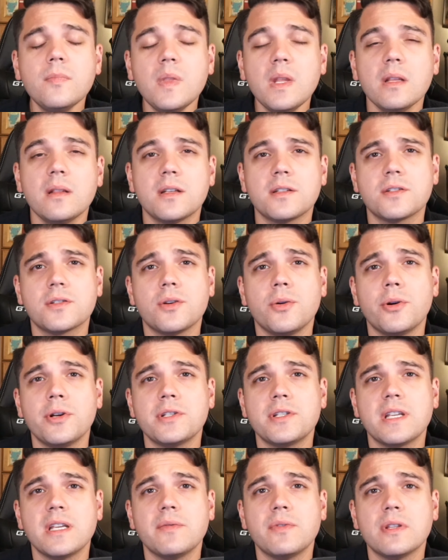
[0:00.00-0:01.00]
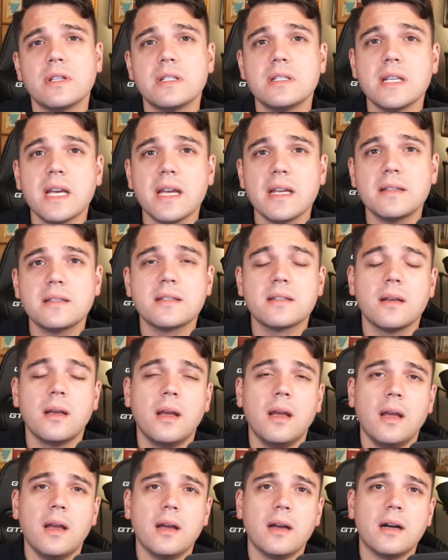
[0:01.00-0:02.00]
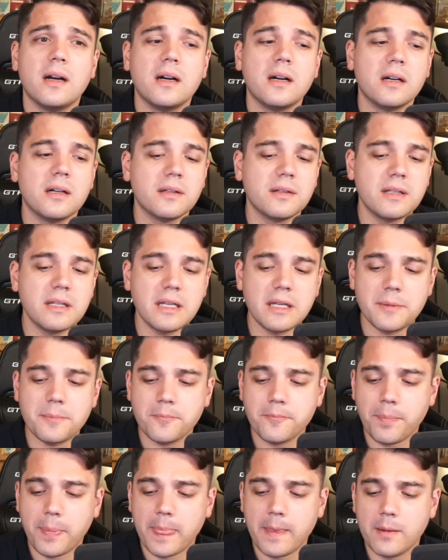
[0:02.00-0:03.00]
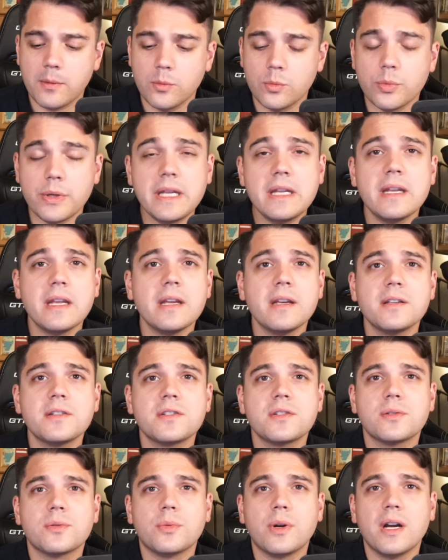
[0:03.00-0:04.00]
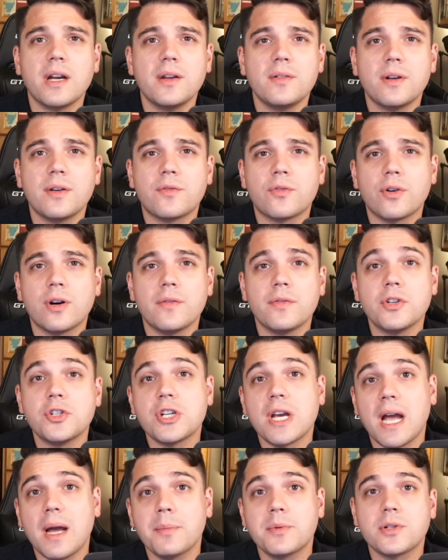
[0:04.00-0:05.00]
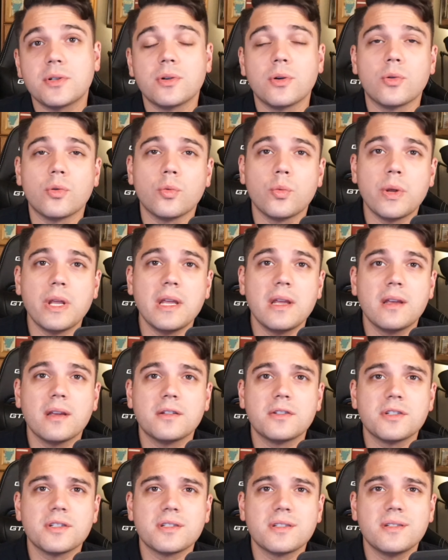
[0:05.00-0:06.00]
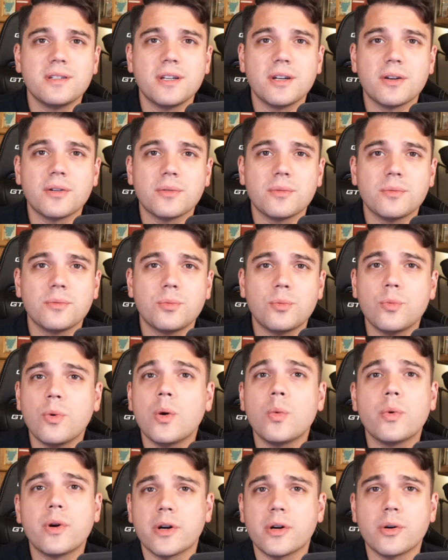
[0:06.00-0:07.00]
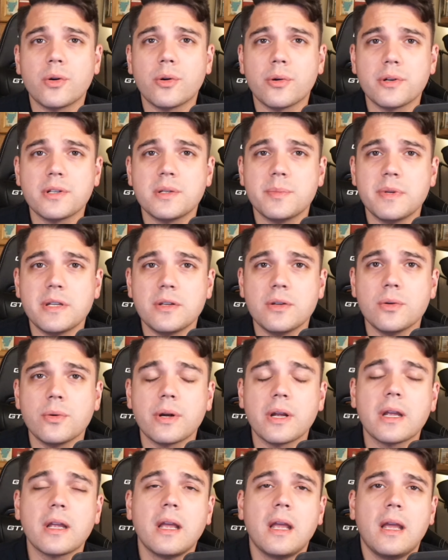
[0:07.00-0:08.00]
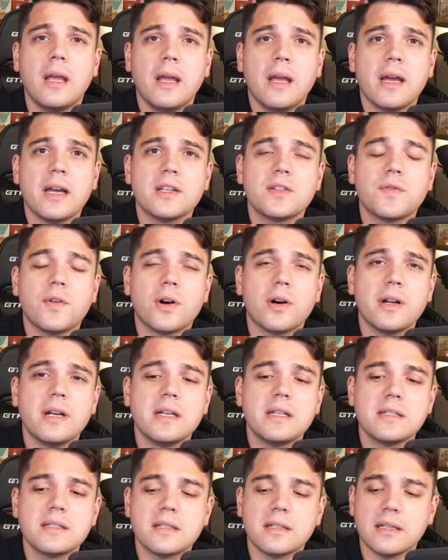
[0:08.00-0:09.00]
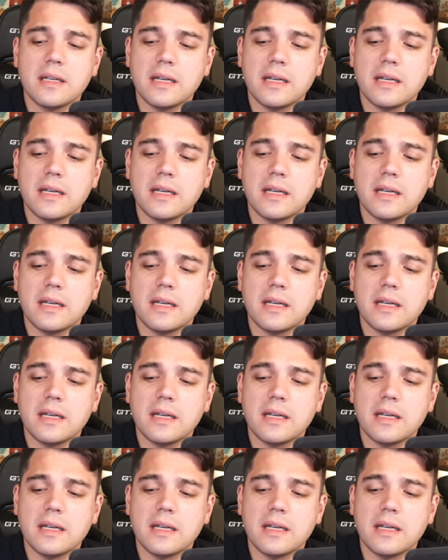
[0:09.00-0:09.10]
This is going to give you the dates, the readings, right, for every chapter or week, and just what we're going to be doing. As far as